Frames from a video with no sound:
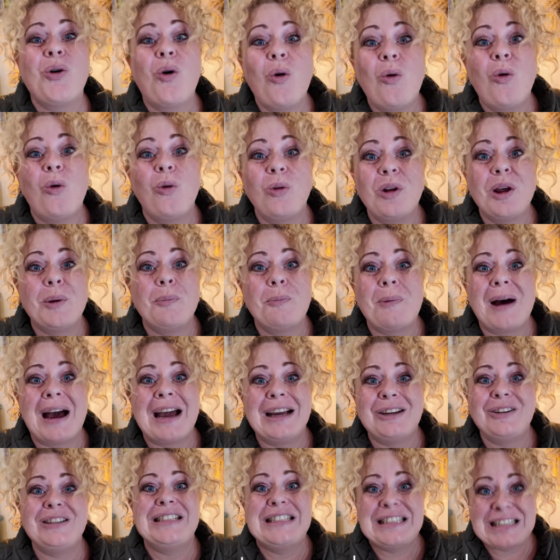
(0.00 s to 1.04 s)
all
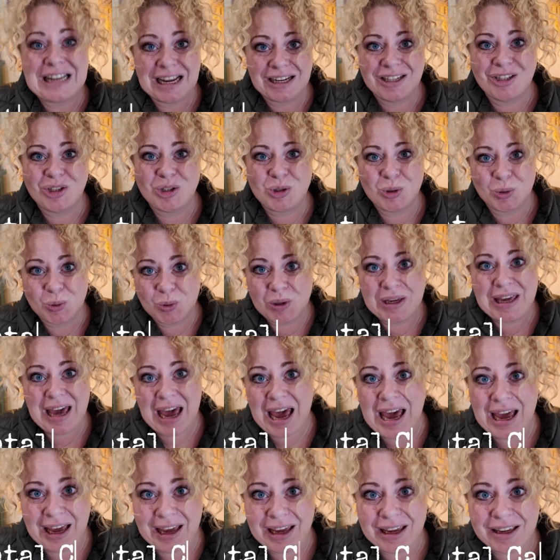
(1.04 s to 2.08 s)
about dental
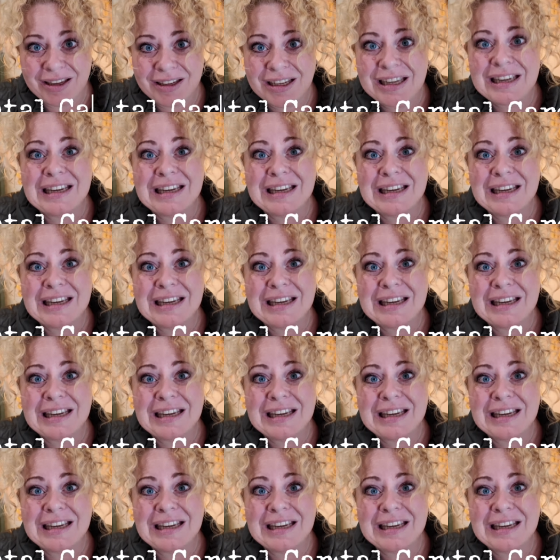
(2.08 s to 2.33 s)
care.